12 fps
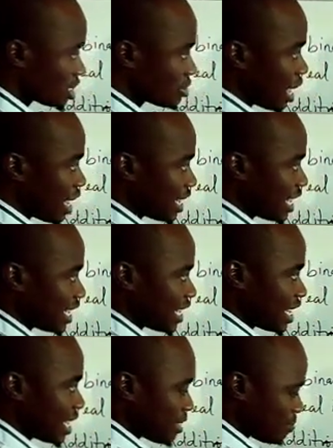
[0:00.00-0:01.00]
is our A
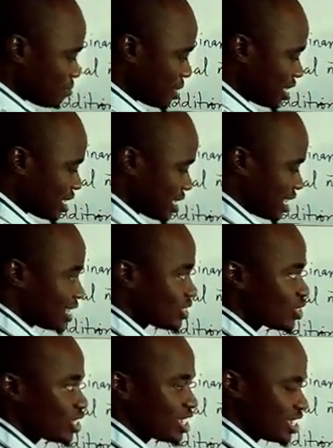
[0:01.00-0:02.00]
here, B is our
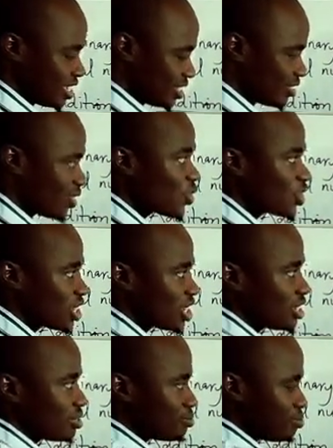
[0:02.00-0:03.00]
3. Okay,
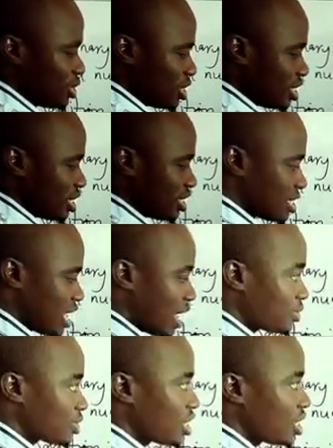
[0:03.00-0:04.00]
B is
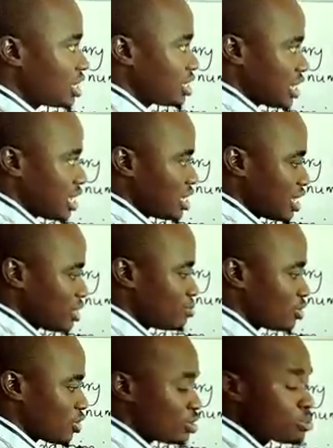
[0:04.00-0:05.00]
now 3, then A
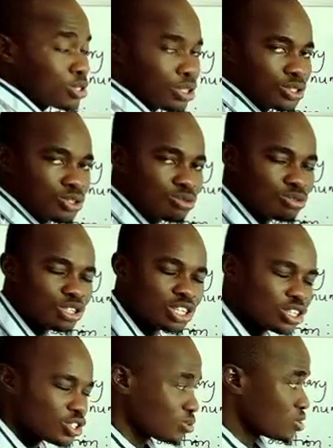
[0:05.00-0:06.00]
becomes 2.
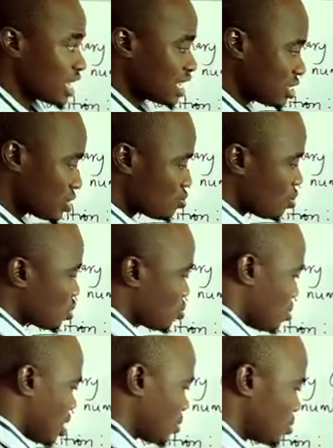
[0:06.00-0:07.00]
So that is what
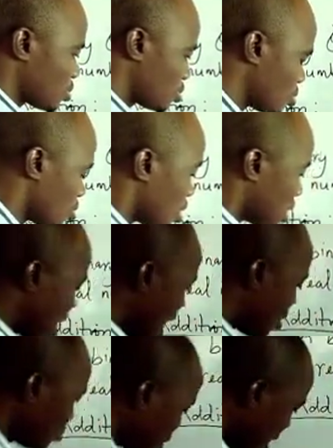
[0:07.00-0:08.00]
we are going to do.
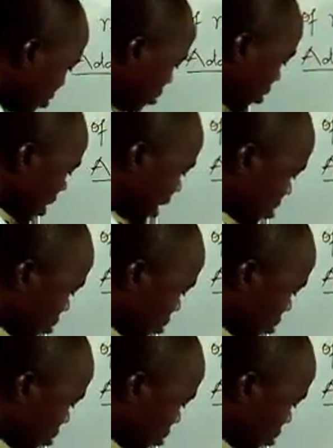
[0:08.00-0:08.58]
Now let's look at